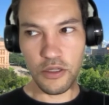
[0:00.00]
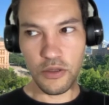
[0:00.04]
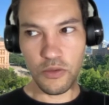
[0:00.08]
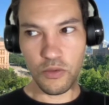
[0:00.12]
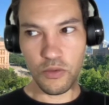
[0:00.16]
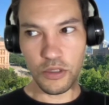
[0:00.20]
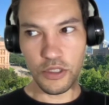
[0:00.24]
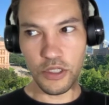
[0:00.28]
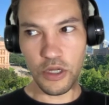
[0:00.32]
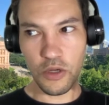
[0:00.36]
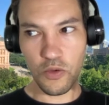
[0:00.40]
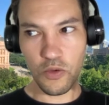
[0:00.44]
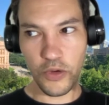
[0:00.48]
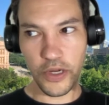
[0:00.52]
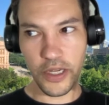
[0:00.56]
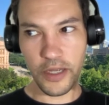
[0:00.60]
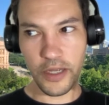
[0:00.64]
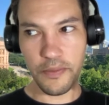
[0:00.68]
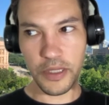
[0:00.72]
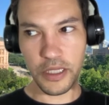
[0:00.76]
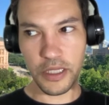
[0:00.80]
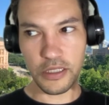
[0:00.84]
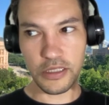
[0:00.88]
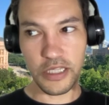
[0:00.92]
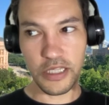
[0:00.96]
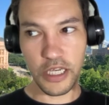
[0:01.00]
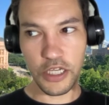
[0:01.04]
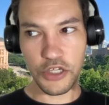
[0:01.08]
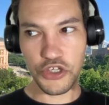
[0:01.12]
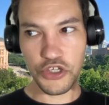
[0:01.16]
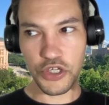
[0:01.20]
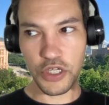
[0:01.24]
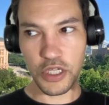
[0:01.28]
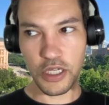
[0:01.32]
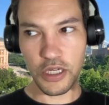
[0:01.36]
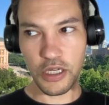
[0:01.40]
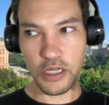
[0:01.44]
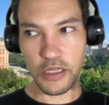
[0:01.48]

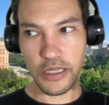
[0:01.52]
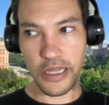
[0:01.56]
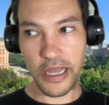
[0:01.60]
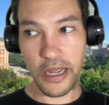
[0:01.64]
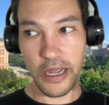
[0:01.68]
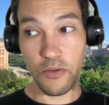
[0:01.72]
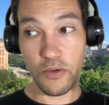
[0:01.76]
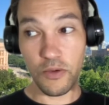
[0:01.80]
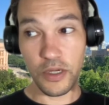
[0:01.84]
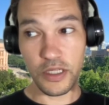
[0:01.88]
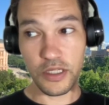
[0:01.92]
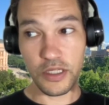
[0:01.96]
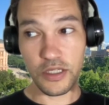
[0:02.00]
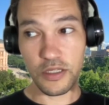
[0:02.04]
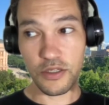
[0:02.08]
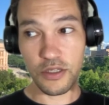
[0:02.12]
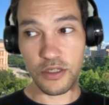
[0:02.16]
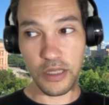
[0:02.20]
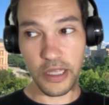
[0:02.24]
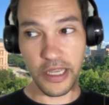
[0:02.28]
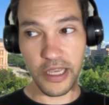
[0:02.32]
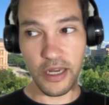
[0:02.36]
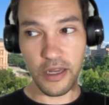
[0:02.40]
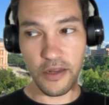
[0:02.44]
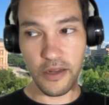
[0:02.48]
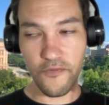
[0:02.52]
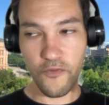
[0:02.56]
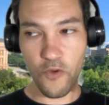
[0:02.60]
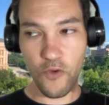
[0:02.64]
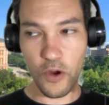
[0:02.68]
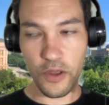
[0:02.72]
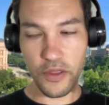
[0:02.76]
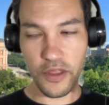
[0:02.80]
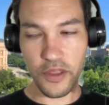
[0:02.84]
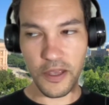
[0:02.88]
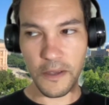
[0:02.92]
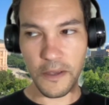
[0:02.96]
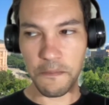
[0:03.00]
rehabilitation that was slated
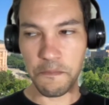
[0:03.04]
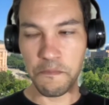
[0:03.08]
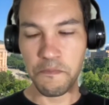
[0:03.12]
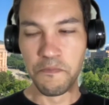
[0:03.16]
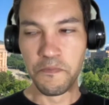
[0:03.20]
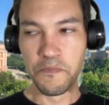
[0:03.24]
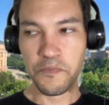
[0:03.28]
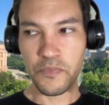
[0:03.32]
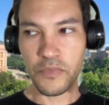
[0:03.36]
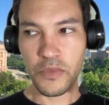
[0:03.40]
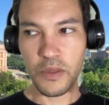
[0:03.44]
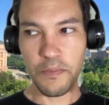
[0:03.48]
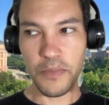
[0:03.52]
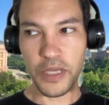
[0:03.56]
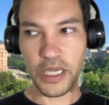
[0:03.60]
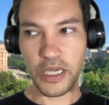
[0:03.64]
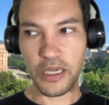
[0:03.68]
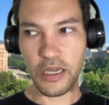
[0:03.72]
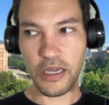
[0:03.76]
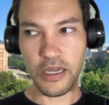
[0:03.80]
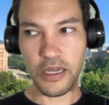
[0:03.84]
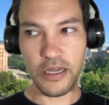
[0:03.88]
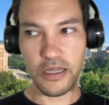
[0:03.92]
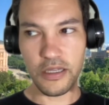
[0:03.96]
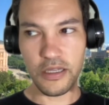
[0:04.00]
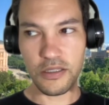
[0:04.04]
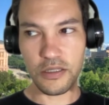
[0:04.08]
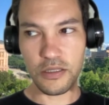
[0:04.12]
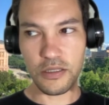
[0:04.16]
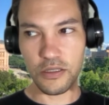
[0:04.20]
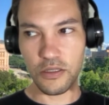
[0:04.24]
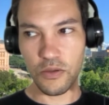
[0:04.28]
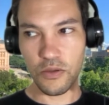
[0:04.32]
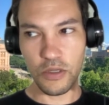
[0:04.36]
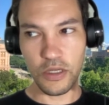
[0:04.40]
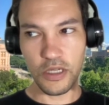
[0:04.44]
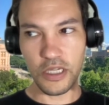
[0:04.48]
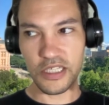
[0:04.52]
for them, because
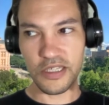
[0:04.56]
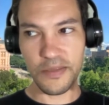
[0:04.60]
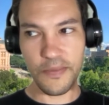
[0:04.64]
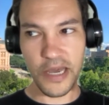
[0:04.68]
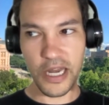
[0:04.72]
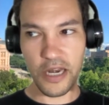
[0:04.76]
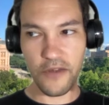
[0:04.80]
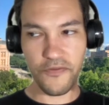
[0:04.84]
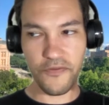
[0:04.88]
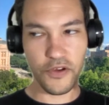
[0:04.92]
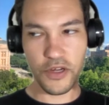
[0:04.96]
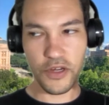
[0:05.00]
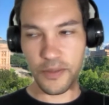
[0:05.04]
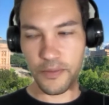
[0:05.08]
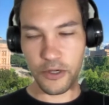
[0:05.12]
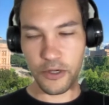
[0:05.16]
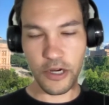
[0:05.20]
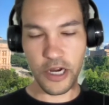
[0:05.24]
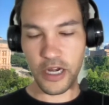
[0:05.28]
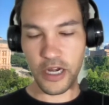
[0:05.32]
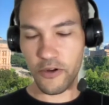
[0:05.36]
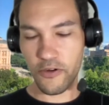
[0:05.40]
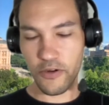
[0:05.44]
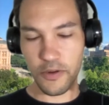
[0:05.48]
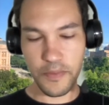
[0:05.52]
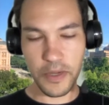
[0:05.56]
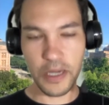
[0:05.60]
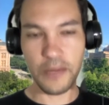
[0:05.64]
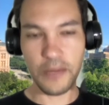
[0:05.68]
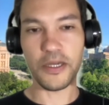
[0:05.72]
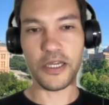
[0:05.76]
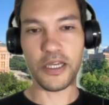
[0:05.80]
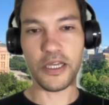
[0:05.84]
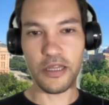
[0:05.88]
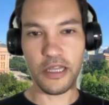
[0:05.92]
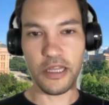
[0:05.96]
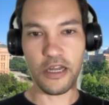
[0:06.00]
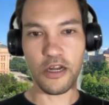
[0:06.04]
it doesn't matter if you're Democrat or
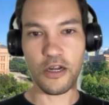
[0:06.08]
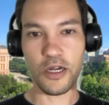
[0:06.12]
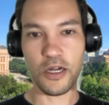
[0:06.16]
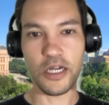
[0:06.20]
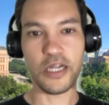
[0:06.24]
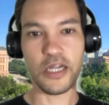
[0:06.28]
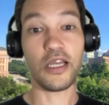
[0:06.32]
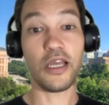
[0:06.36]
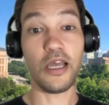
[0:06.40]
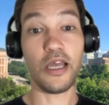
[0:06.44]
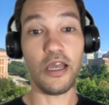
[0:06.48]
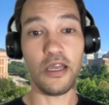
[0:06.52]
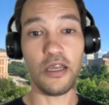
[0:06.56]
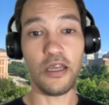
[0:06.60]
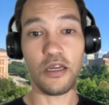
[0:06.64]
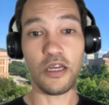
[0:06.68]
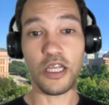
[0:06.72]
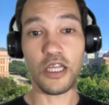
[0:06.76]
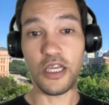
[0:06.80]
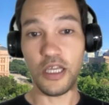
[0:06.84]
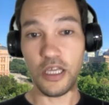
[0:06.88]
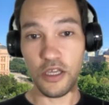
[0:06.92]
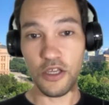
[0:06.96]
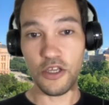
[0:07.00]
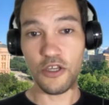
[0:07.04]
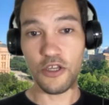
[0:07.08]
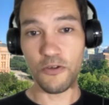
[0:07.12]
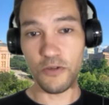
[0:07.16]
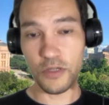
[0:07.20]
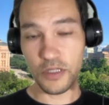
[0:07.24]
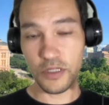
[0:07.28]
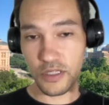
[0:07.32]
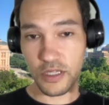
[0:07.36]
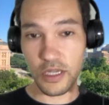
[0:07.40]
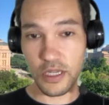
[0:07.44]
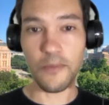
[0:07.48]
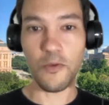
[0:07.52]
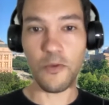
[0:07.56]
Republican, that hurricane hit you in
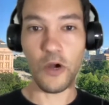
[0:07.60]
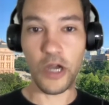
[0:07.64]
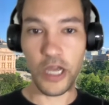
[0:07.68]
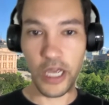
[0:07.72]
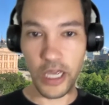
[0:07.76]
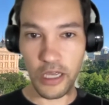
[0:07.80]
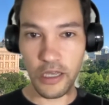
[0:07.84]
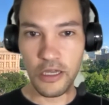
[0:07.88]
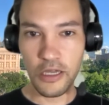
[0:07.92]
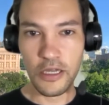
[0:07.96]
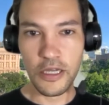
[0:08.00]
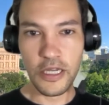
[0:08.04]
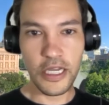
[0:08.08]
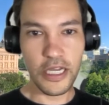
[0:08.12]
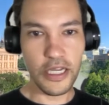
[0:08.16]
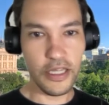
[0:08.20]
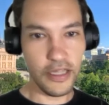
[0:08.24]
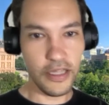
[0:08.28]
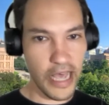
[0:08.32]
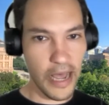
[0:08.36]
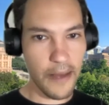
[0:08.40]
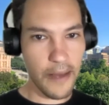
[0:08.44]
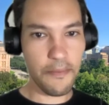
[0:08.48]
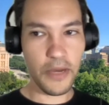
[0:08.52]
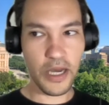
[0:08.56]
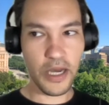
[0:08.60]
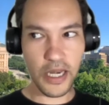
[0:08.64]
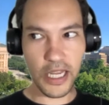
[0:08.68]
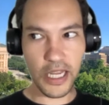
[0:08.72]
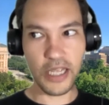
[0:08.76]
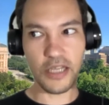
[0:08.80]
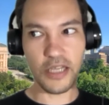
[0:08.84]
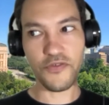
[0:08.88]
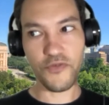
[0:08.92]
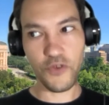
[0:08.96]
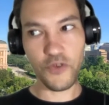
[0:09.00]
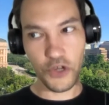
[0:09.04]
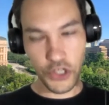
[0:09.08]
some way, and that money
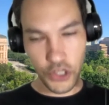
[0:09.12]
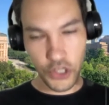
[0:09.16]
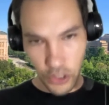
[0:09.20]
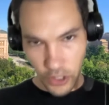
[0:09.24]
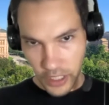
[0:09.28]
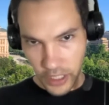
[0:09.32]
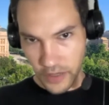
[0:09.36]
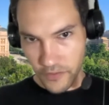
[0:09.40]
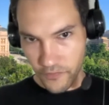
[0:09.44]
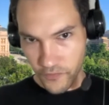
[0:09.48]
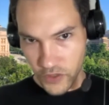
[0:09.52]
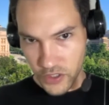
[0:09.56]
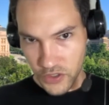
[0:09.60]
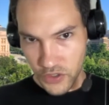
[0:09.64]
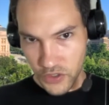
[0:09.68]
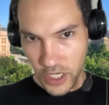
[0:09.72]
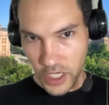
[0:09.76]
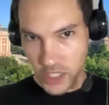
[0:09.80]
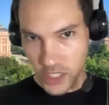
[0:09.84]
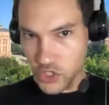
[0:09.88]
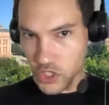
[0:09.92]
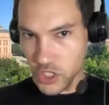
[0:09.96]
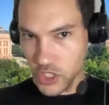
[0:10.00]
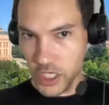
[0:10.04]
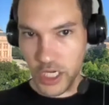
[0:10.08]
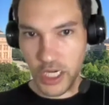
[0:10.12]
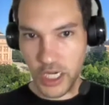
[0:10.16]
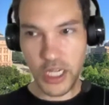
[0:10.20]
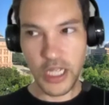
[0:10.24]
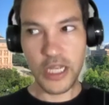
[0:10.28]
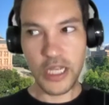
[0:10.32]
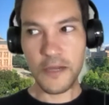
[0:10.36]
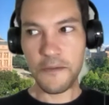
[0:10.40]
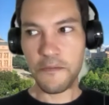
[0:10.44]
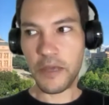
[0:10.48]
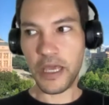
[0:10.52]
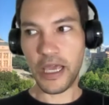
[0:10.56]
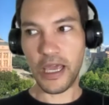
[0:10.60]
is for your infrastructure.
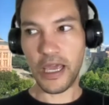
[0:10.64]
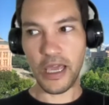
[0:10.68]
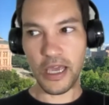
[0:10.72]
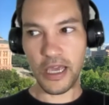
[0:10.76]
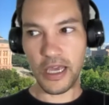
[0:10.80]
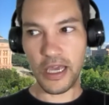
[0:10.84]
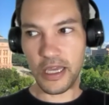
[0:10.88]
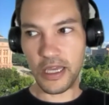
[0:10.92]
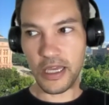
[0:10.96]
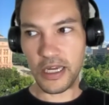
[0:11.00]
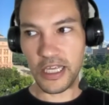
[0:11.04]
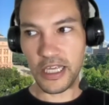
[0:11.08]
And